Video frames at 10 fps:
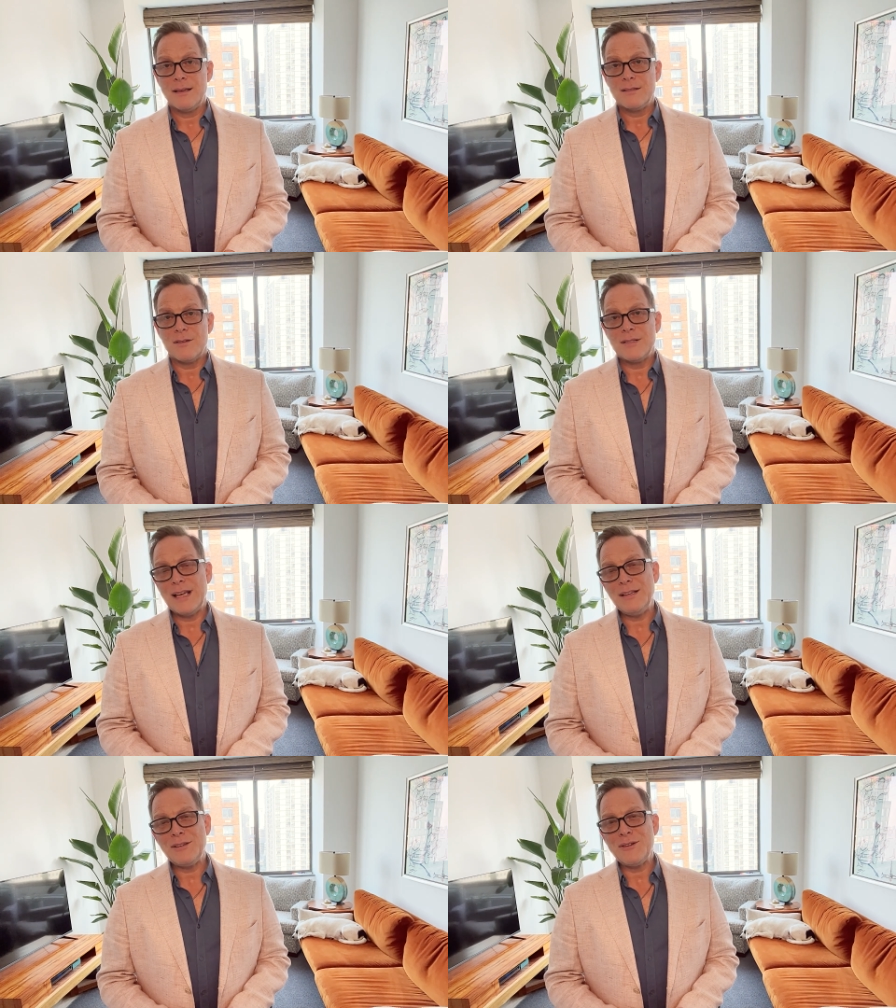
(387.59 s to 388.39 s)
So
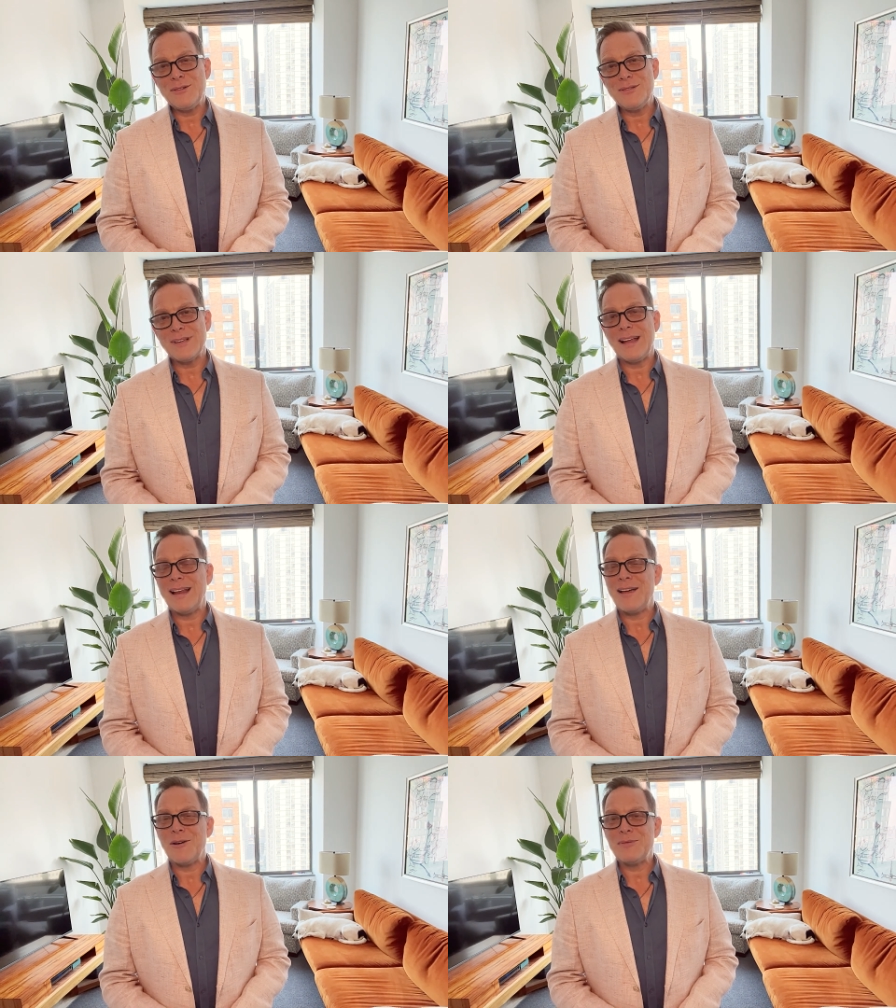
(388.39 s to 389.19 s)
stay tuned, and
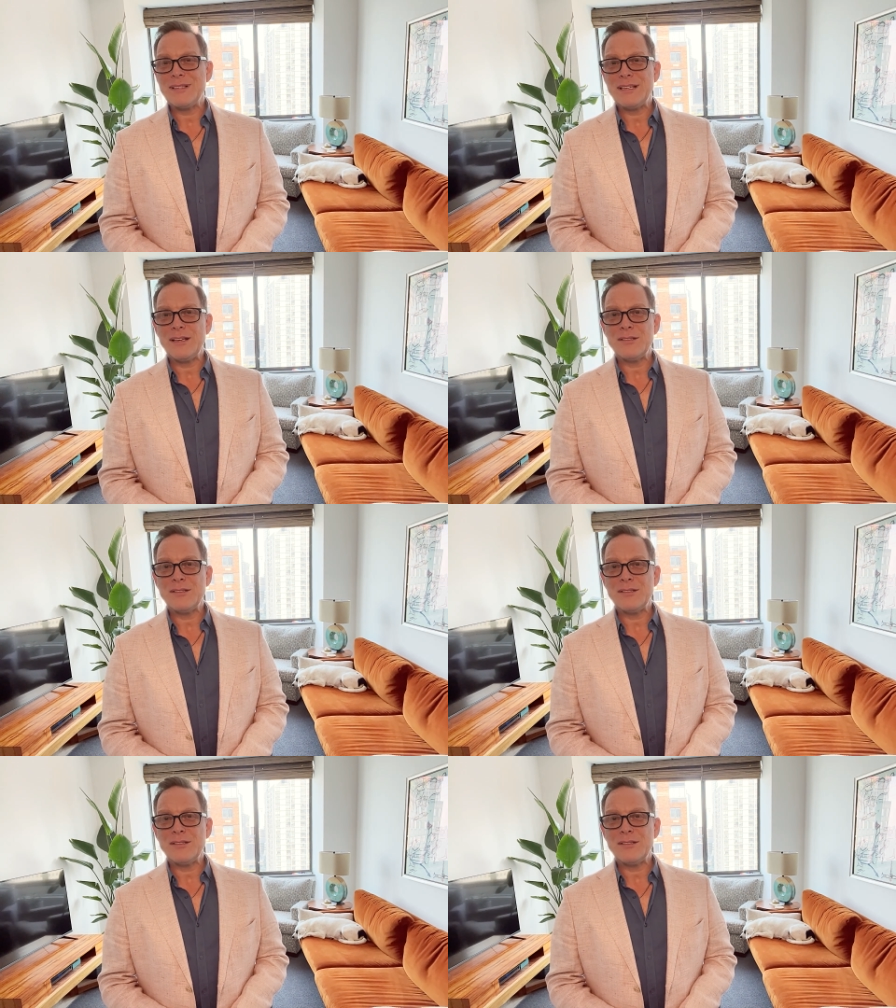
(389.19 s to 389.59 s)
I hope to see you soon.